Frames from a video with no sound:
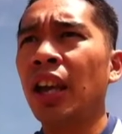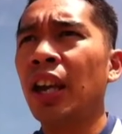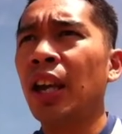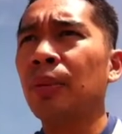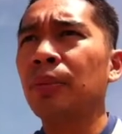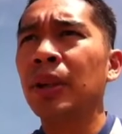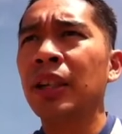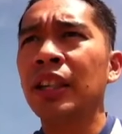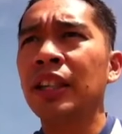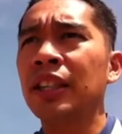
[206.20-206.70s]
I
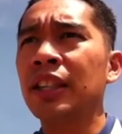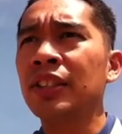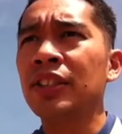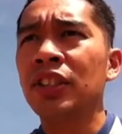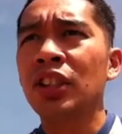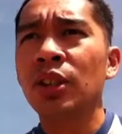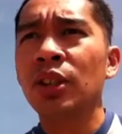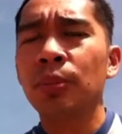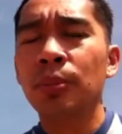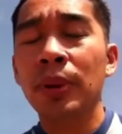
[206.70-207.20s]
mean, this
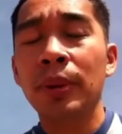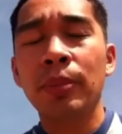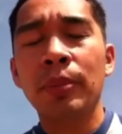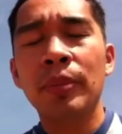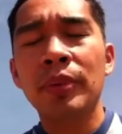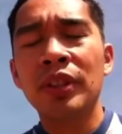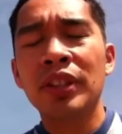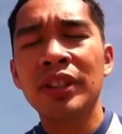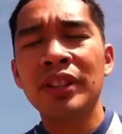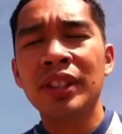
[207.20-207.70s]
could
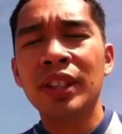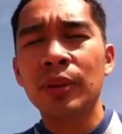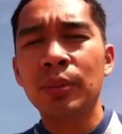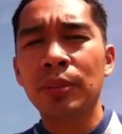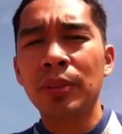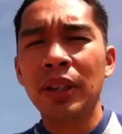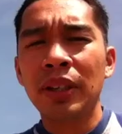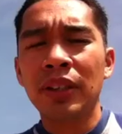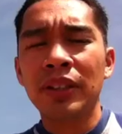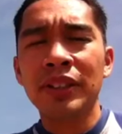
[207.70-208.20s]

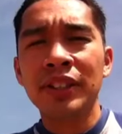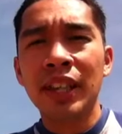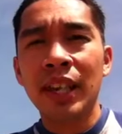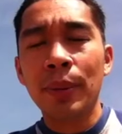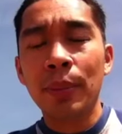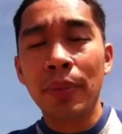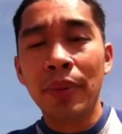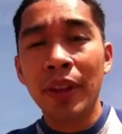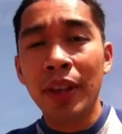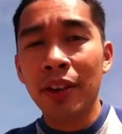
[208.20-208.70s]
be the
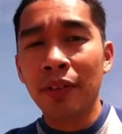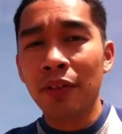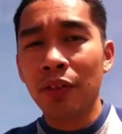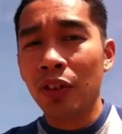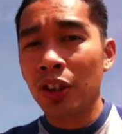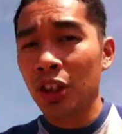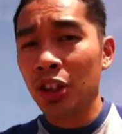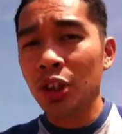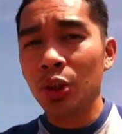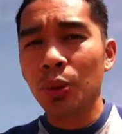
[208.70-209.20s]
same thing
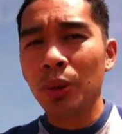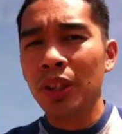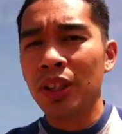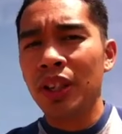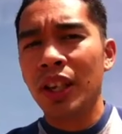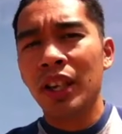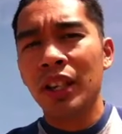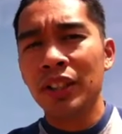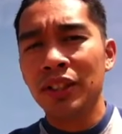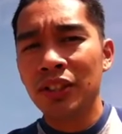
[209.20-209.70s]
for you
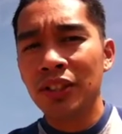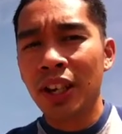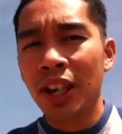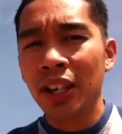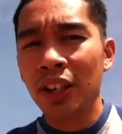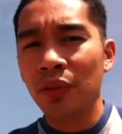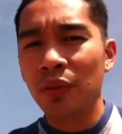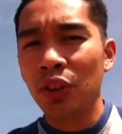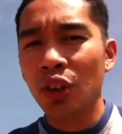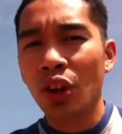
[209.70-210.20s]

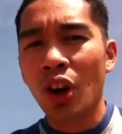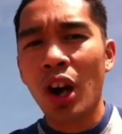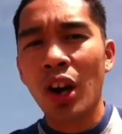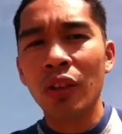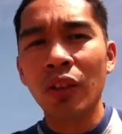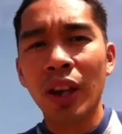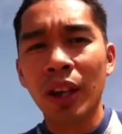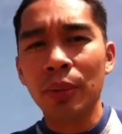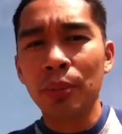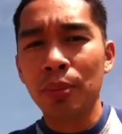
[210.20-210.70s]
inside of your
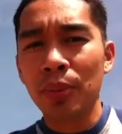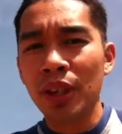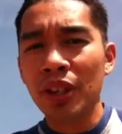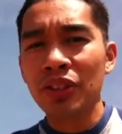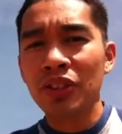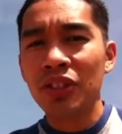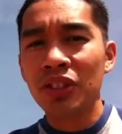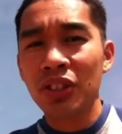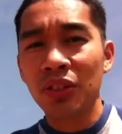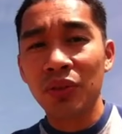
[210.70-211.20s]
online
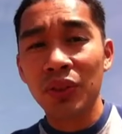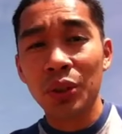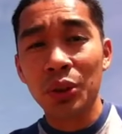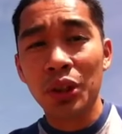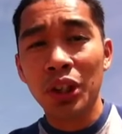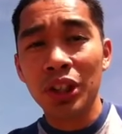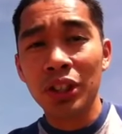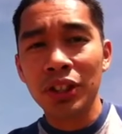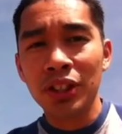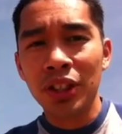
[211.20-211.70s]
business if you
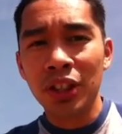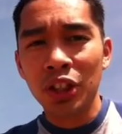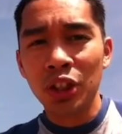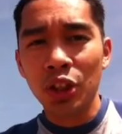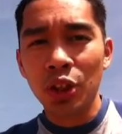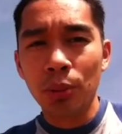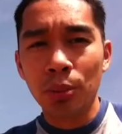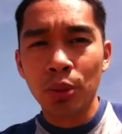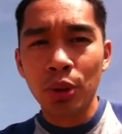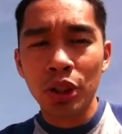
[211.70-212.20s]
continue
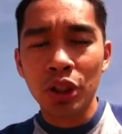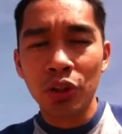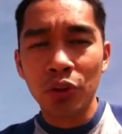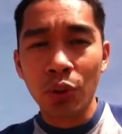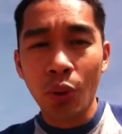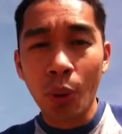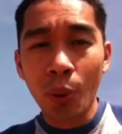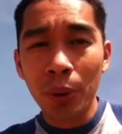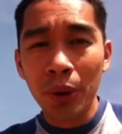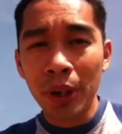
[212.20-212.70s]
to push
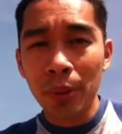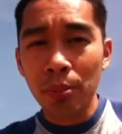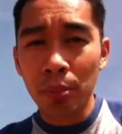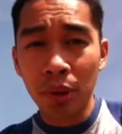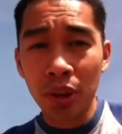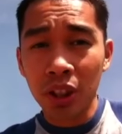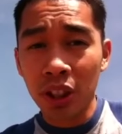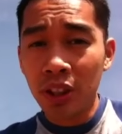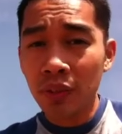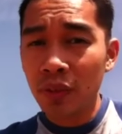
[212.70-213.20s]
forward and
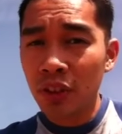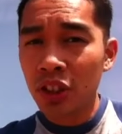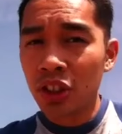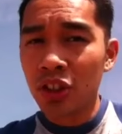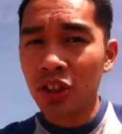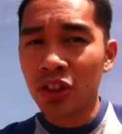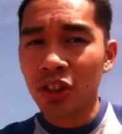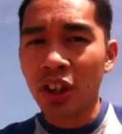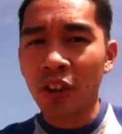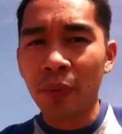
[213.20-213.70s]
believe in
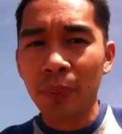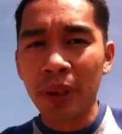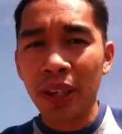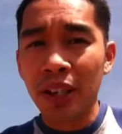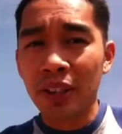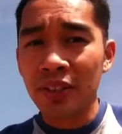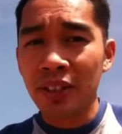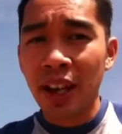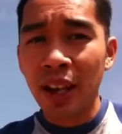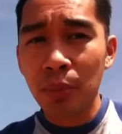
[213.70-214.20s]
yourself,
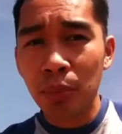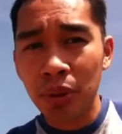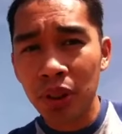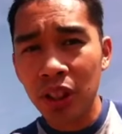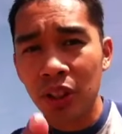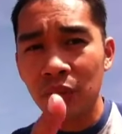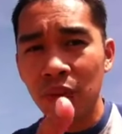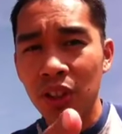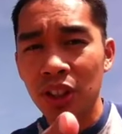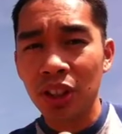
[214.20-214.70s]
because I
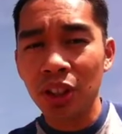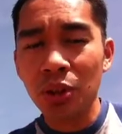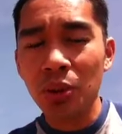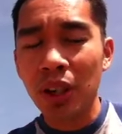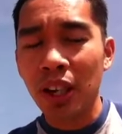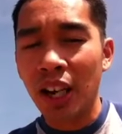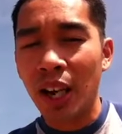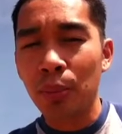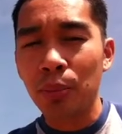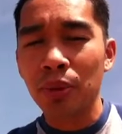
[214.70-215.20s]
believe in you,
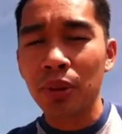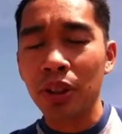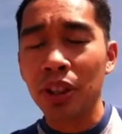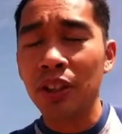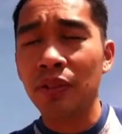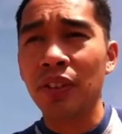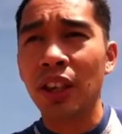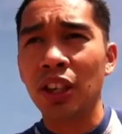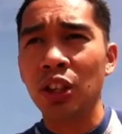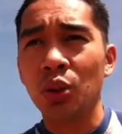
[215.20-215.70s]
and I
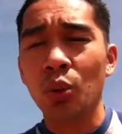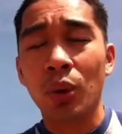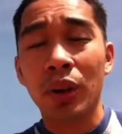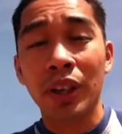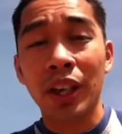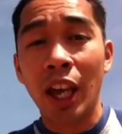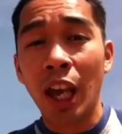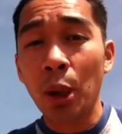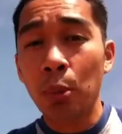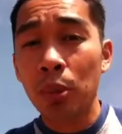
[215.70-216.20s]
believe that you are
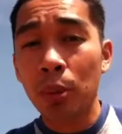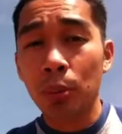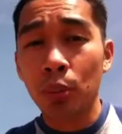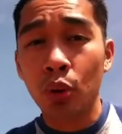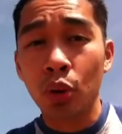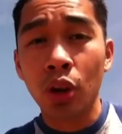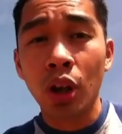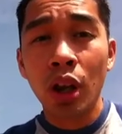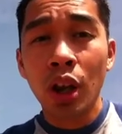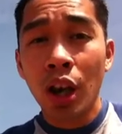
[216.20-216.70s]

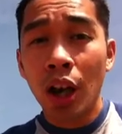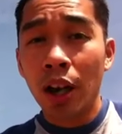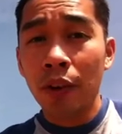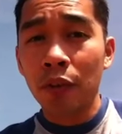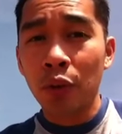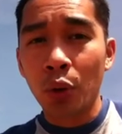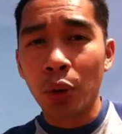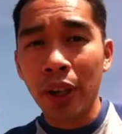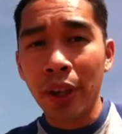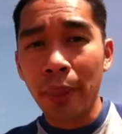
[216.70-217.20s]
capable of
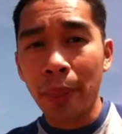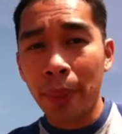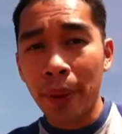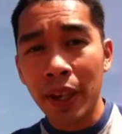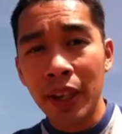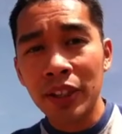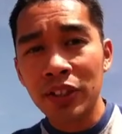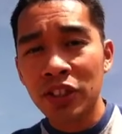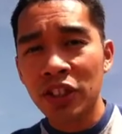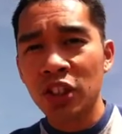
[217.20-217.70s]
great
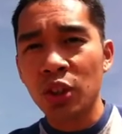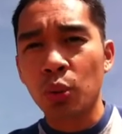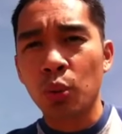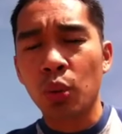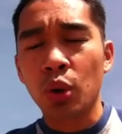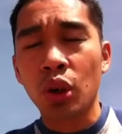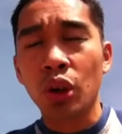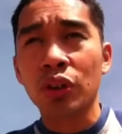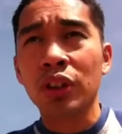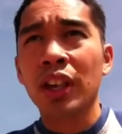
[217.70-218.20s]
things in the
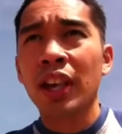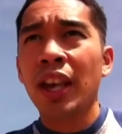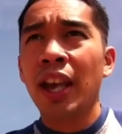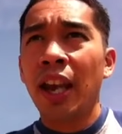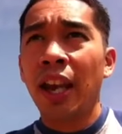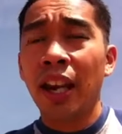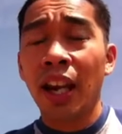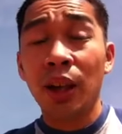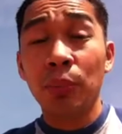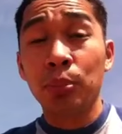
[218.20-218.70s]
world.
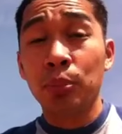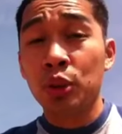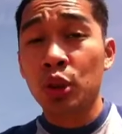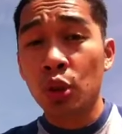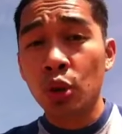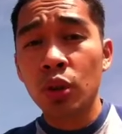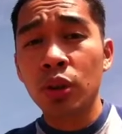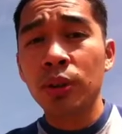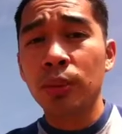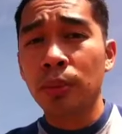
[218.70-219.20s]
And I
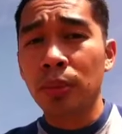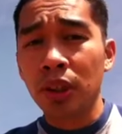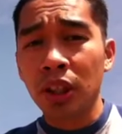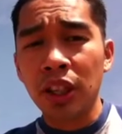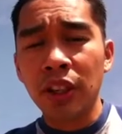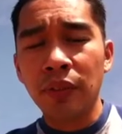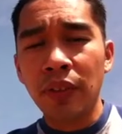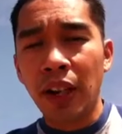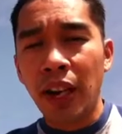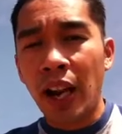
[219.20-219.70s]
truly
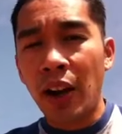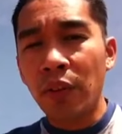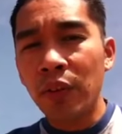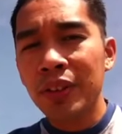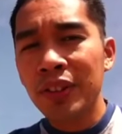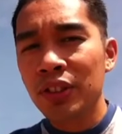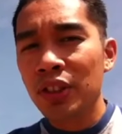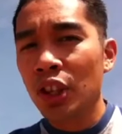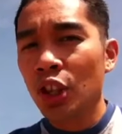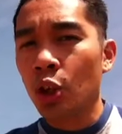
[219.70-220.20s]
believe that
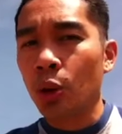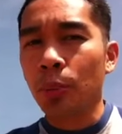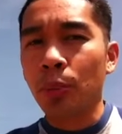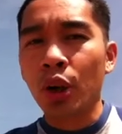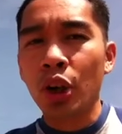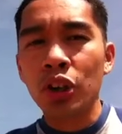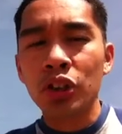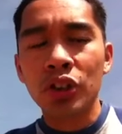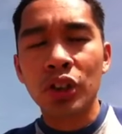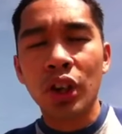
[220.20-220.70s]
every single
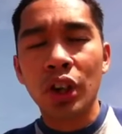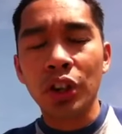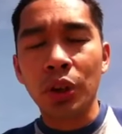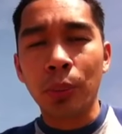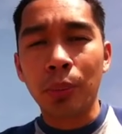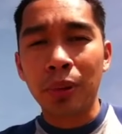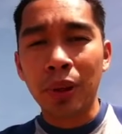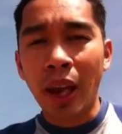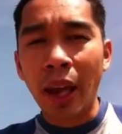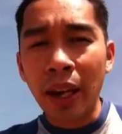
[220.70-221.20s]
person on the
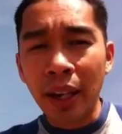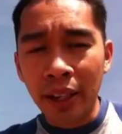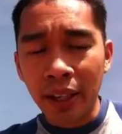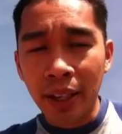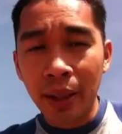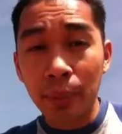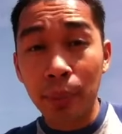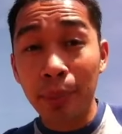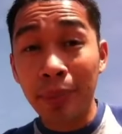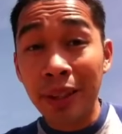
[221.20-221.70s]
planet
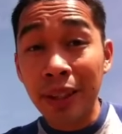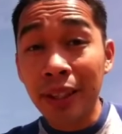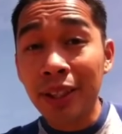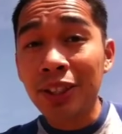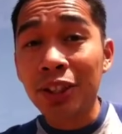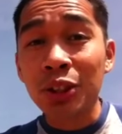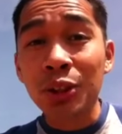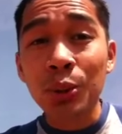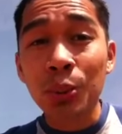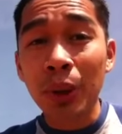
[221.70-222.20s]
can be,
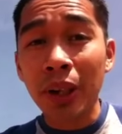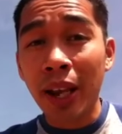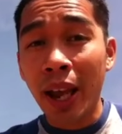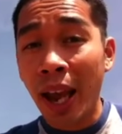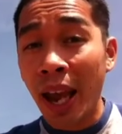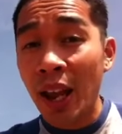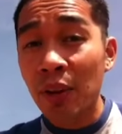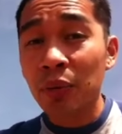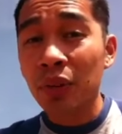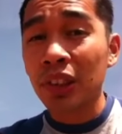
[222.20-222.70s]
do, and
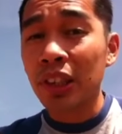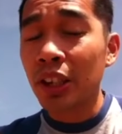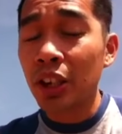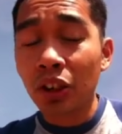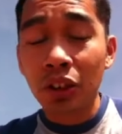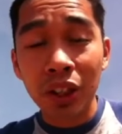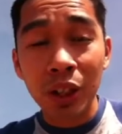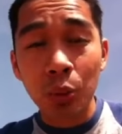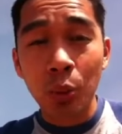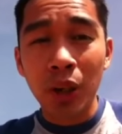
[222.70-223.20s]
have
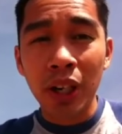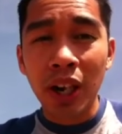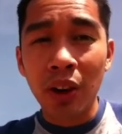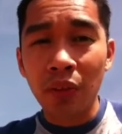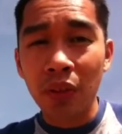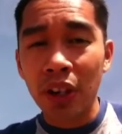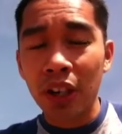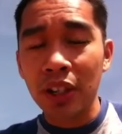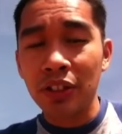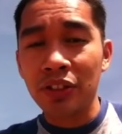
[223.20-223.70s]
literally
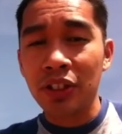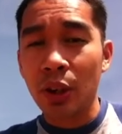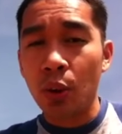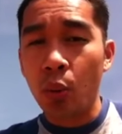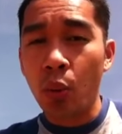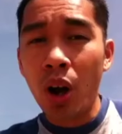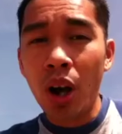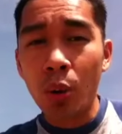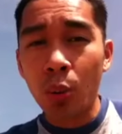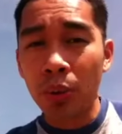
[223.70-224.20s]
whatever it is they
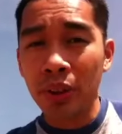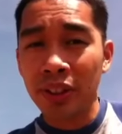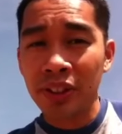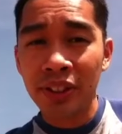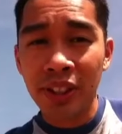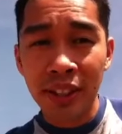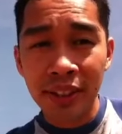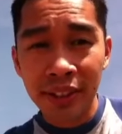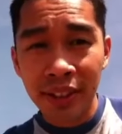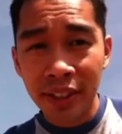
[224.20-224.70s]
want once
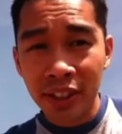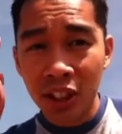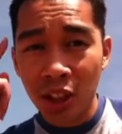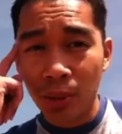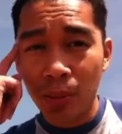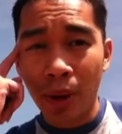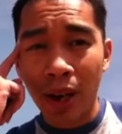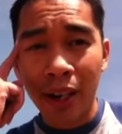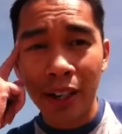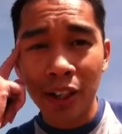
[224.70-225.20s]
they set their
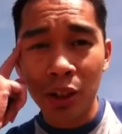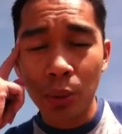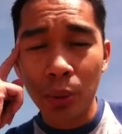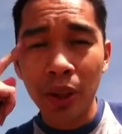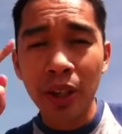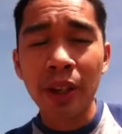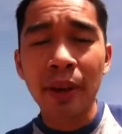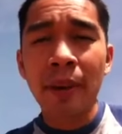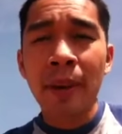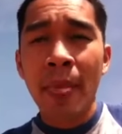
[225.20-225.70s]
mind to
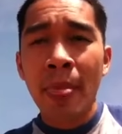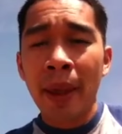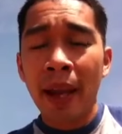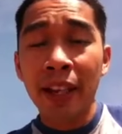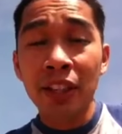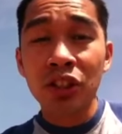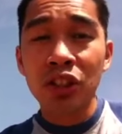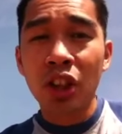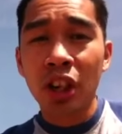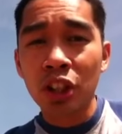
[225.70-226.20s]
it
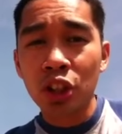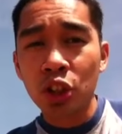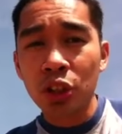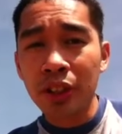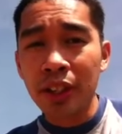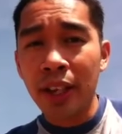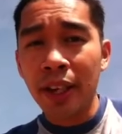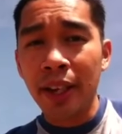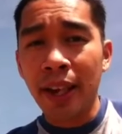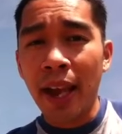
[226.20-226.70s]
and start to
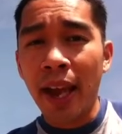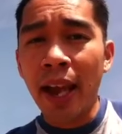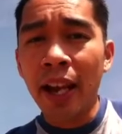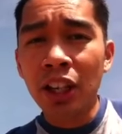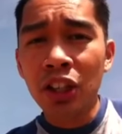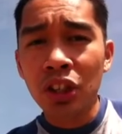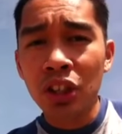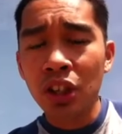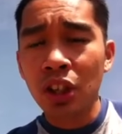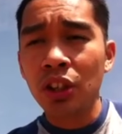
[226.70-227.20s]
take
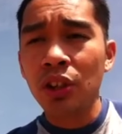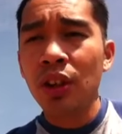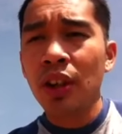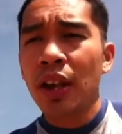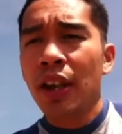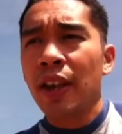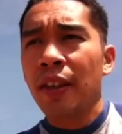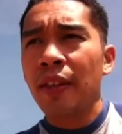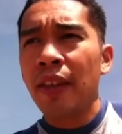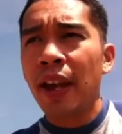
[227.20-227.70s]
action
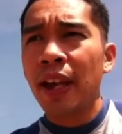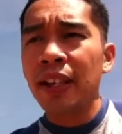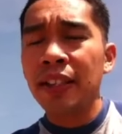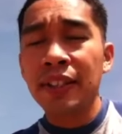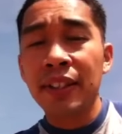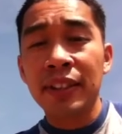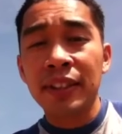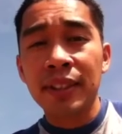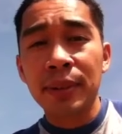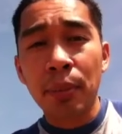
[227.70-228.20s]
that
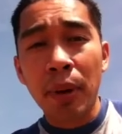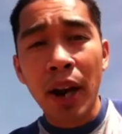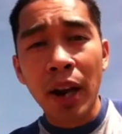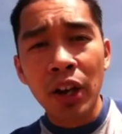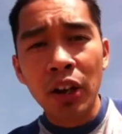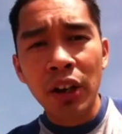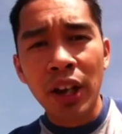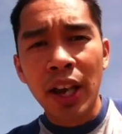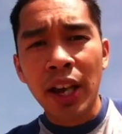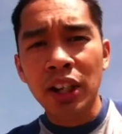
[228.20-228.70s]
is
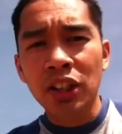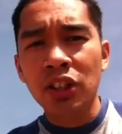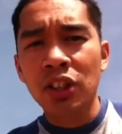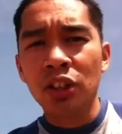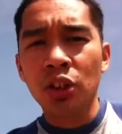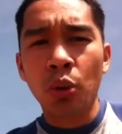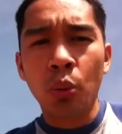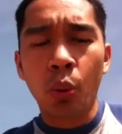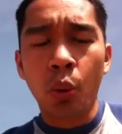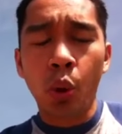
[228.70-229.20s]
inspired action
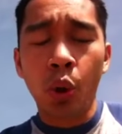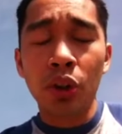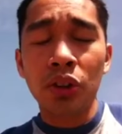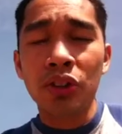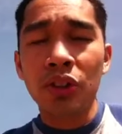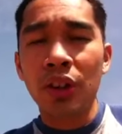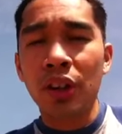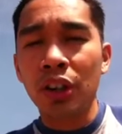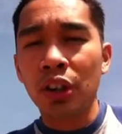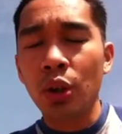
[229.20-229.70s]

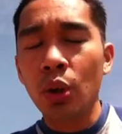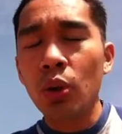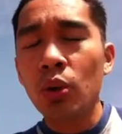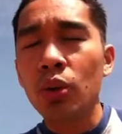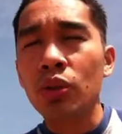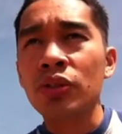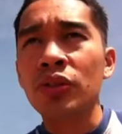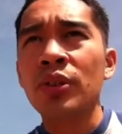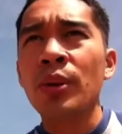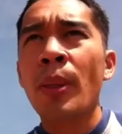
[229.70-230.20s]
towards their
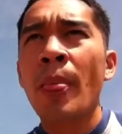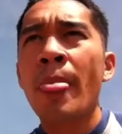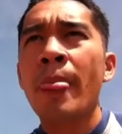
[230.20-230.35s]
goals.